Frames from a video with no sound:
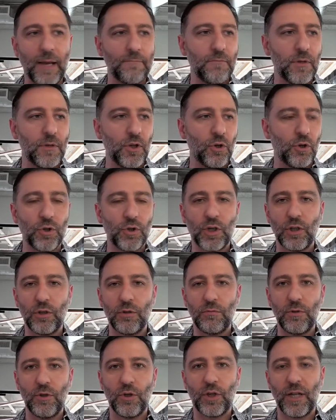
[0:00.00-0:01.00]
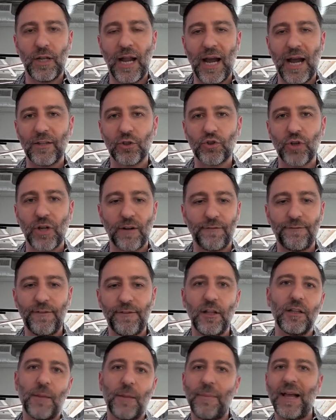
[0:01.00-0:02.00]
you can either try to
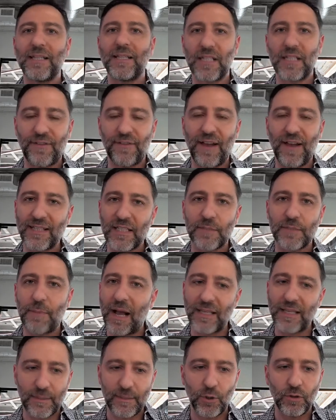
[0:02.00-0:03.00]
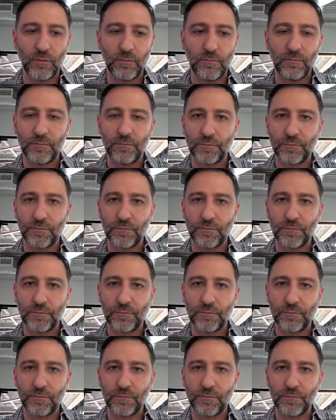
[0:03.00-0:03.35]
fill the beds as fast as possible,